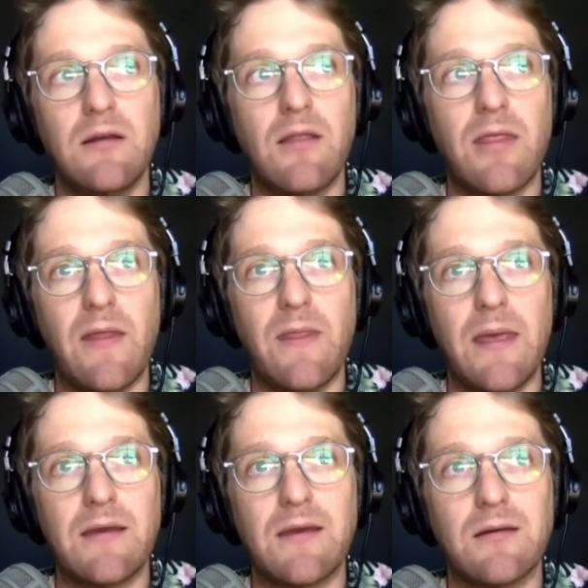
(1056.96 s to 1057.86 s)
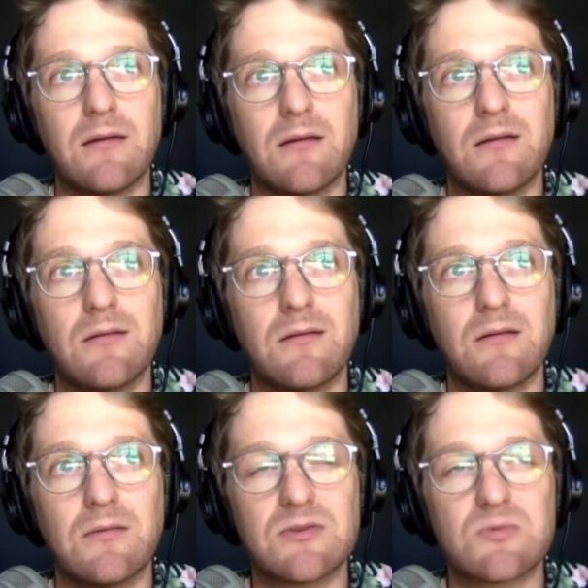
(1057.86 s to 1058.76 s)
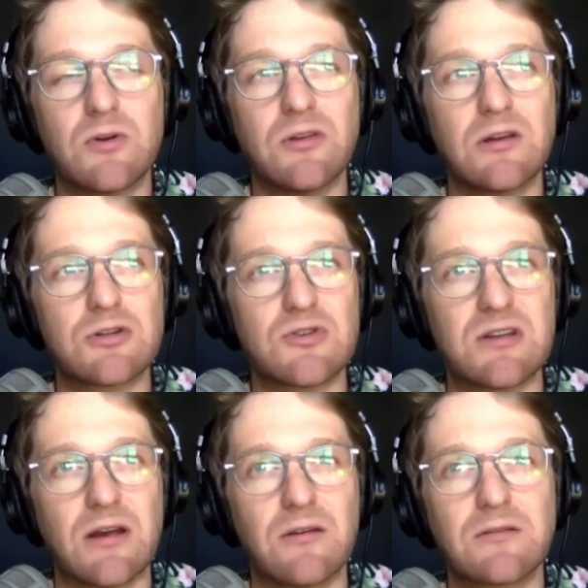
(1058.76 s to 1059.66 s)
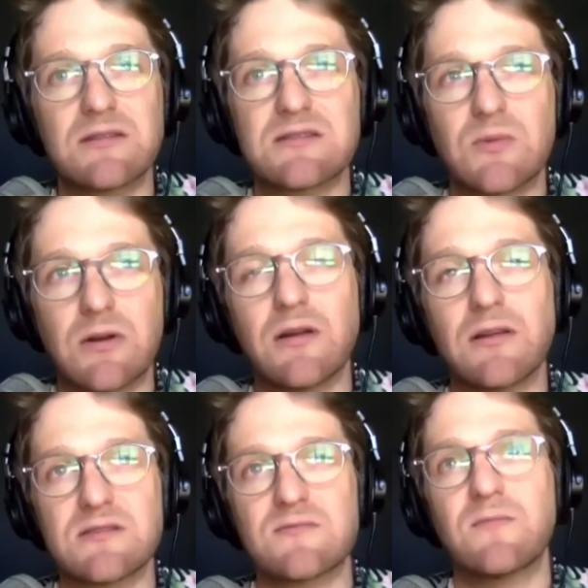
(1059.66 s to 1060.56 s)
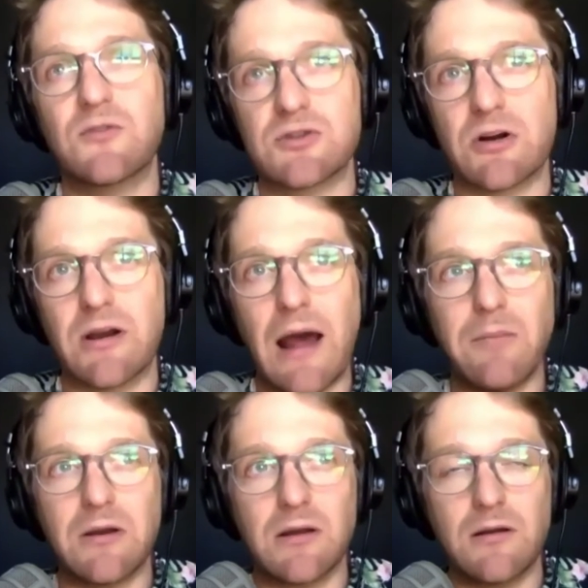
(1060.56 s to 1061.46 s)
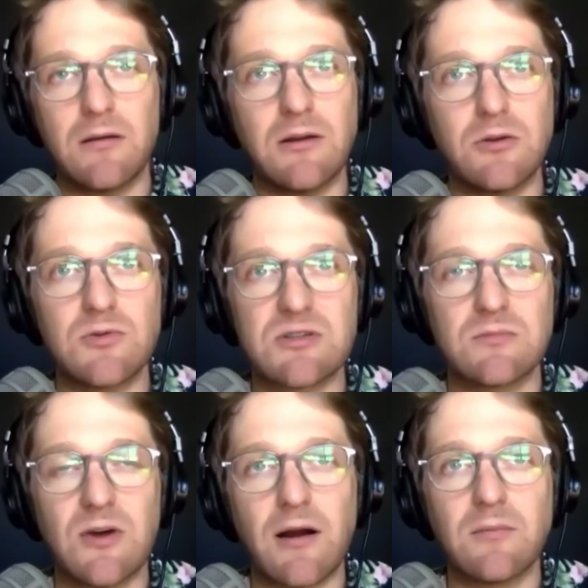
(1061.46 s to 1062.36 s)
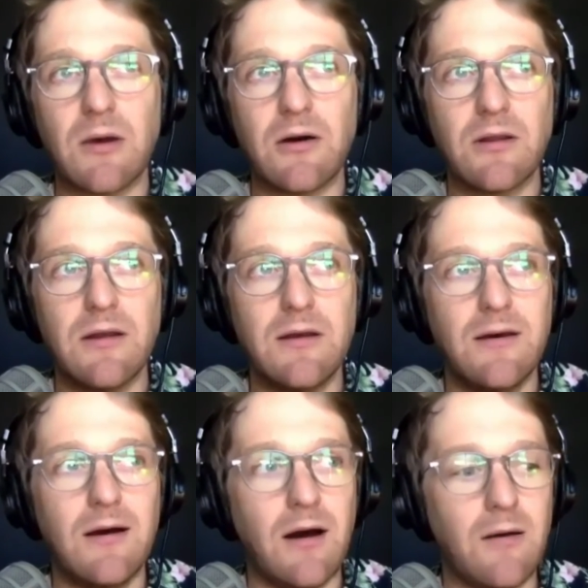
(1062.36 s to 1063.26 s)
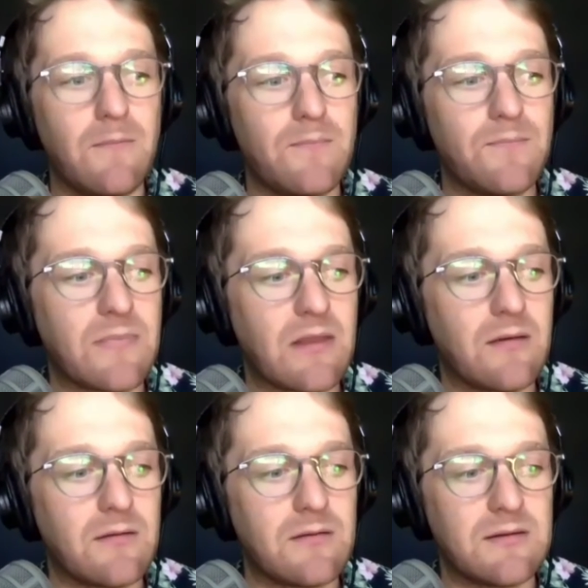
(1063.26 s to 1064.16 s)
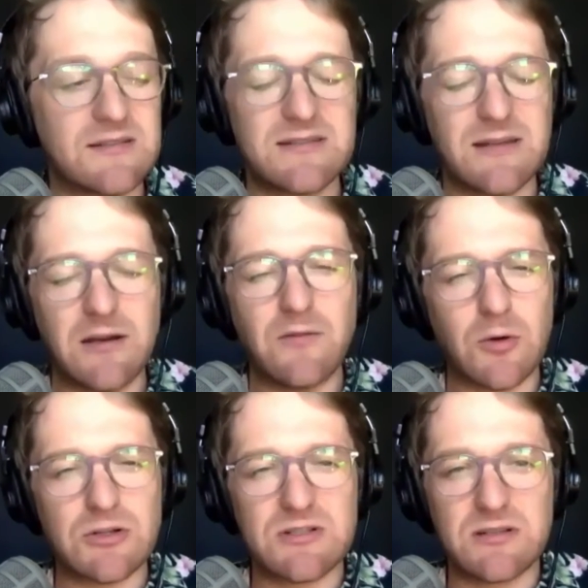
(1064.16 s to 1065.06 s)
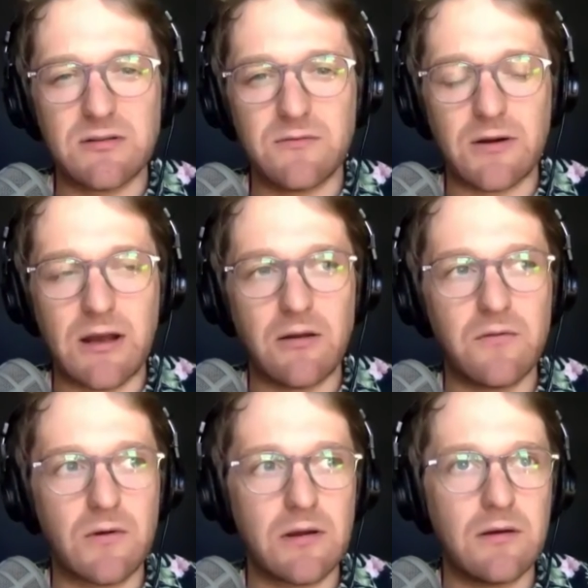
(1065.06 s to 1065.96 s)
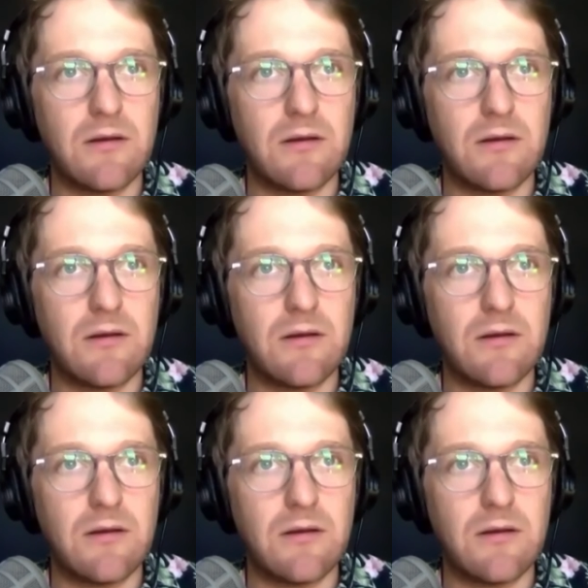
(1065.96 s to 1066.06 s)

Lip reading: that it was really interesting. I looked at this when all this first started happening and Newsom talked about the state of emergency for California.